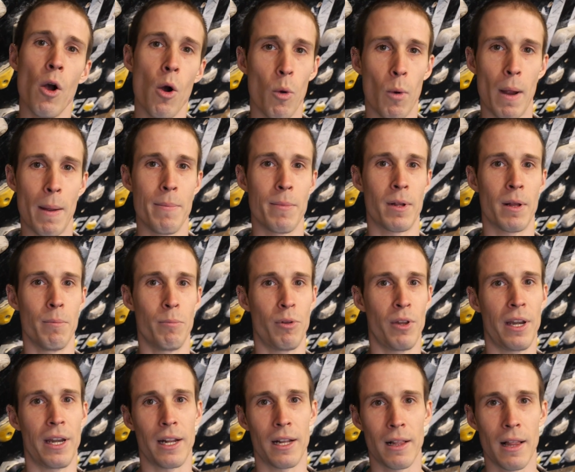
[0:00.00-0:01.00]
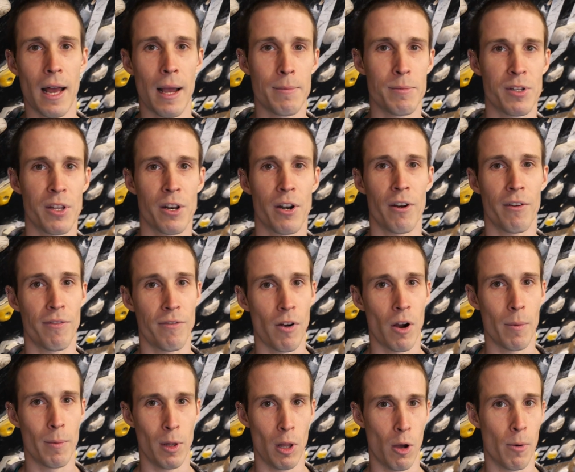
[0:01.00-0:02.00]
where I'm completing climbs that are
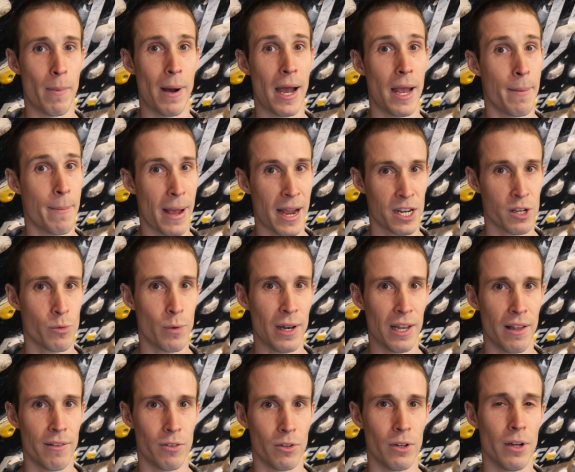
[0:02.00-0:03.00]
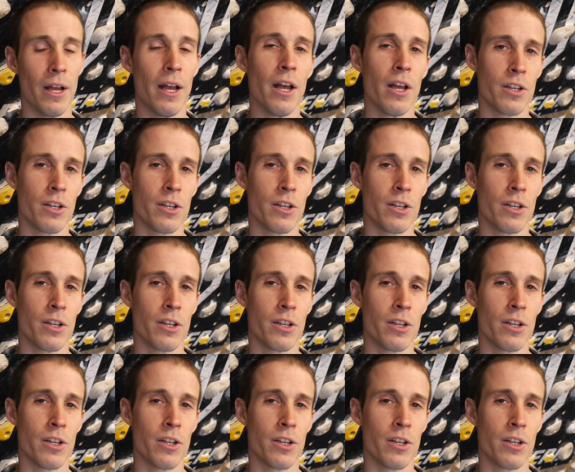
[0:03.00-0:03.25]
far below my max red level.